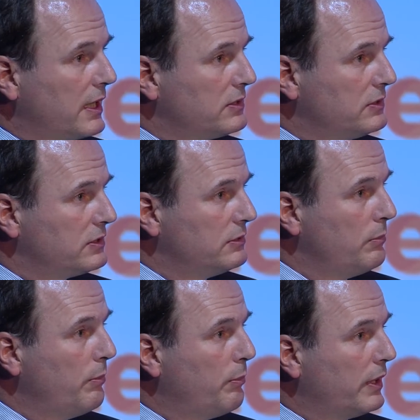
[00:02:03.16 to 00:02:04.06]
care system,
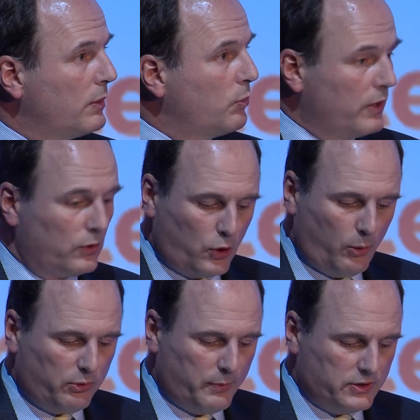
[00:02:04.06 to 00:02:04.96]
but it will
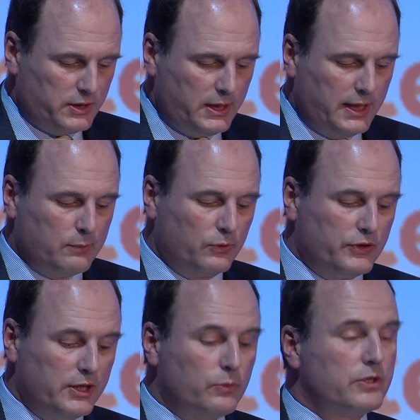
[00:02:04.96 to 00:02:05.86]
complement it, and it will
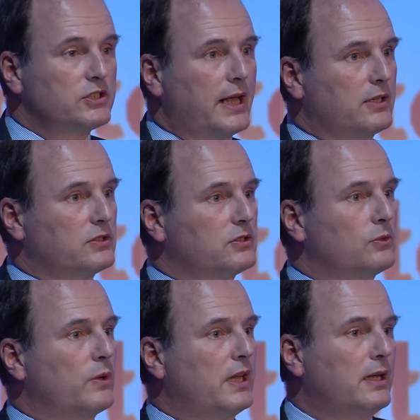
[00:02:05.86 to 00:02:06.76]
deal with the challenges that
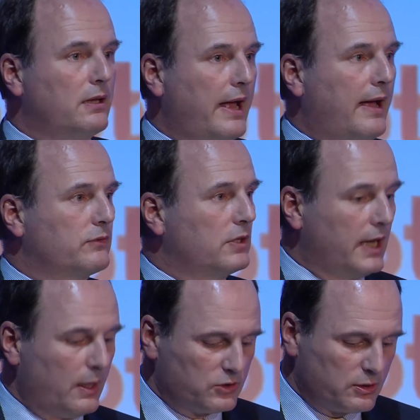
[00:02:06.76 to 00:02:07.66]
we have
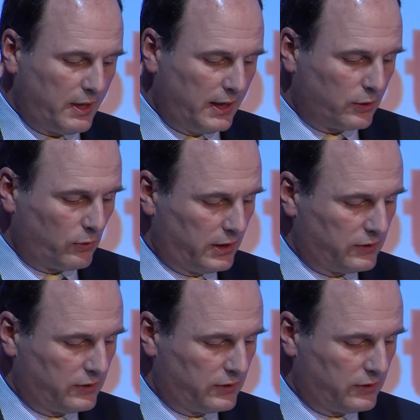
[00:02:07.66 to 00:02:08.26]
today, which are mainly chronic